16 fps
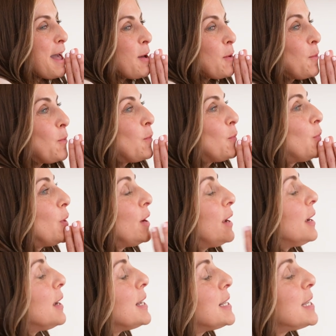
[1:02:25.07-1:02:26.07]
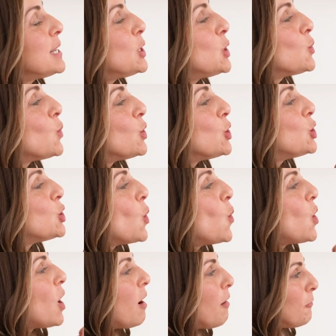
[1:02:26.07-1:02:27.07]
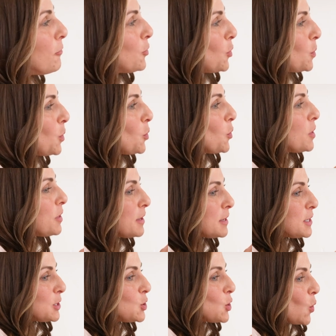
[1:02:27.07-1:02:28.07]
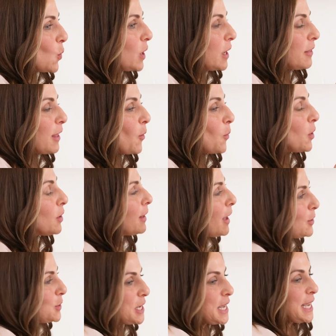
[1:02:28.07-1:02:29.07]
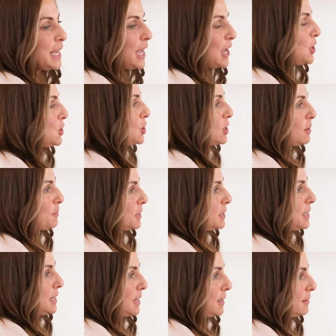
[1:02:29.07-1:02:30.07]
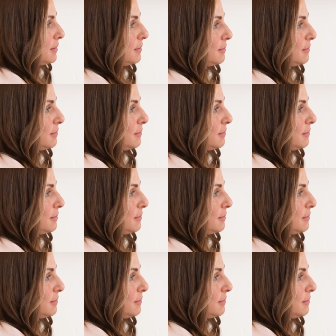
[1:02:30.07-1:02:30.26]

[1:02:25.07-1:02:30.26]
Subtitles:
We're in Chassidus, we're so comfortable with this knowing that we're allowed to engage in the mundane.